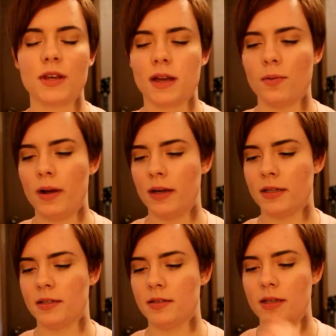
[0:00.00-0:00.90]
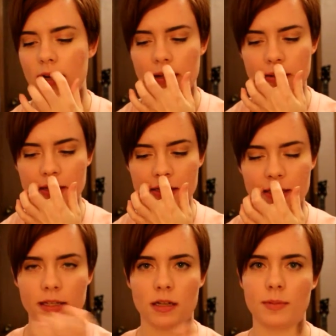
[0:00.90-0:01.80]
you kind of want a color that's a
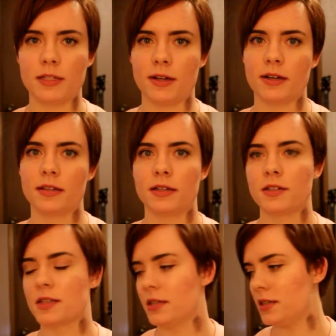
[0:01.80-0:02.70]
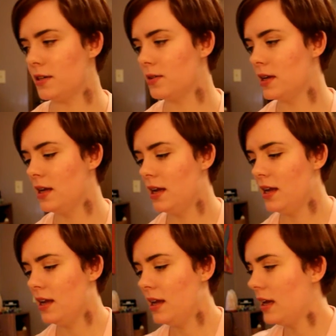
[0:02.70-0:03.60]
little bit darker than your skin tone.
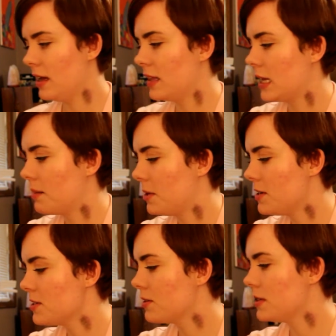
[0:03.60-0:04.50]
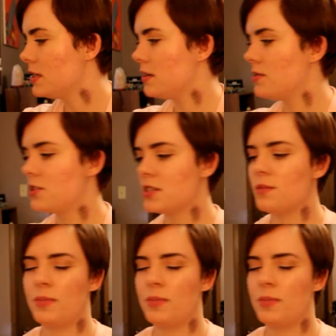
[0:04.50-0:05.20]
And then I'm also going to use just some